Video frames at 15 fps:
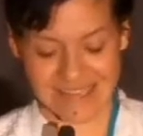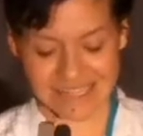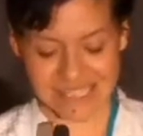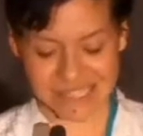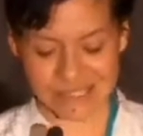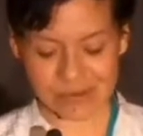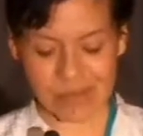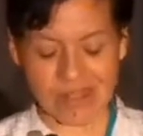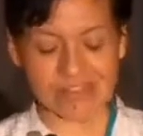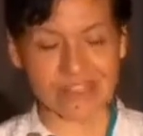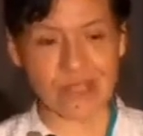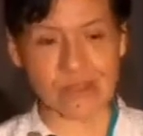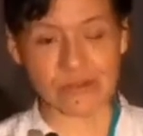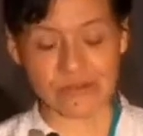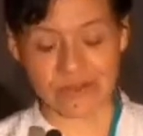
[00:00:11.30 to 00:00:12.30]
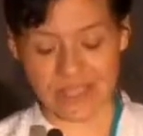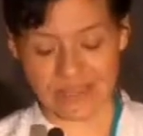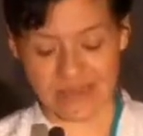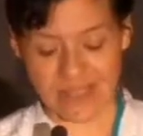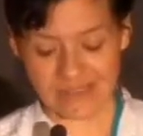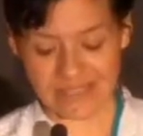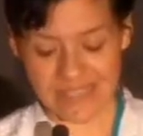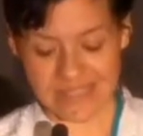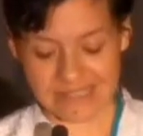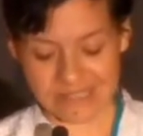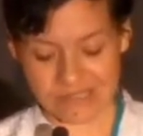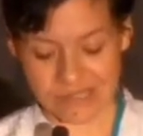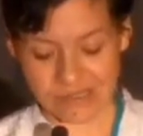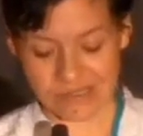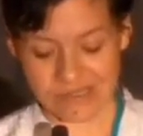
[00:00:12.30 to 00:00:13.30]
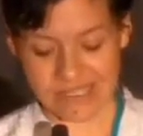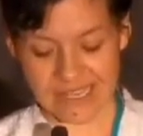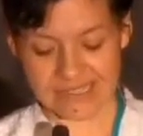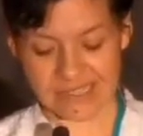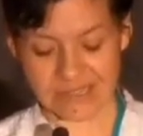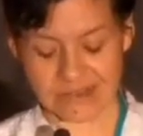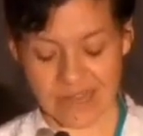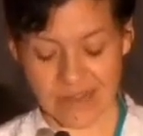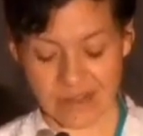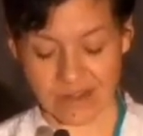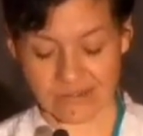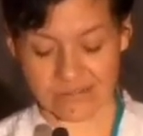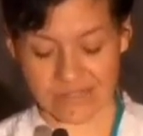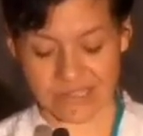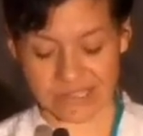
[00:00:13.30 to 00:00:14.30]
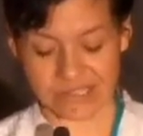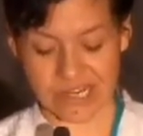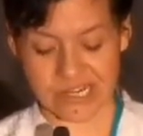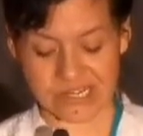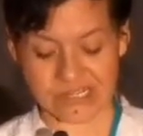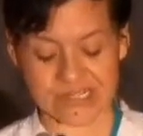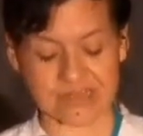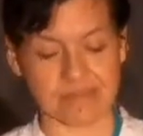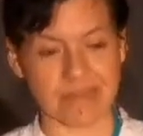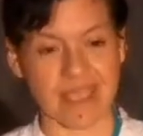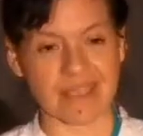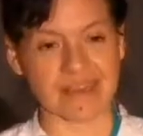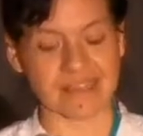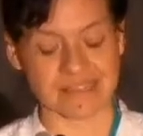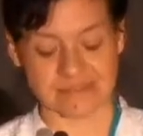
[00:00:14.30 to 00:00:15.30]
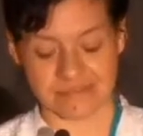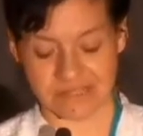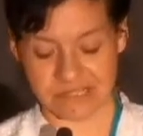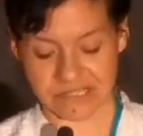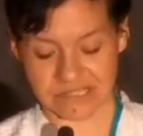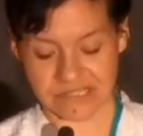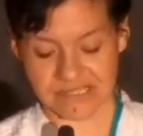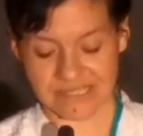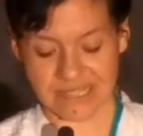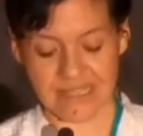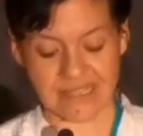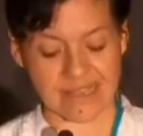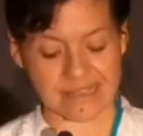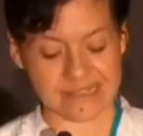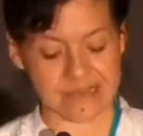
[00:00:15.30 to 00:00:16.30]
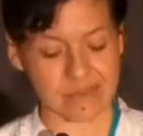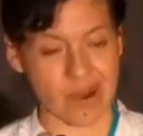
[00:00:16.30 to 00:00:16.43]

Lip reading: She's a well-known in LDS circles as a creator of illustrations and paintings of the church's CES